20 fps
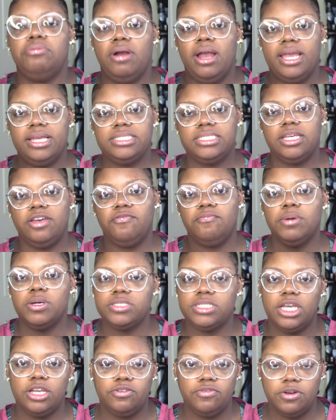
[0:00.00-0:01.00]
price of
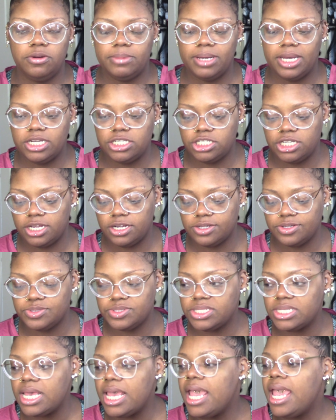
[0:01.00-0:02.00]
multi-chrome
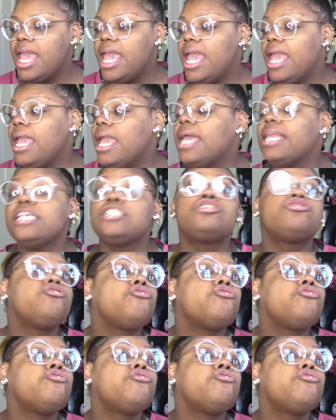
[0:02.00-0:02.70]
eyeshadows. And it's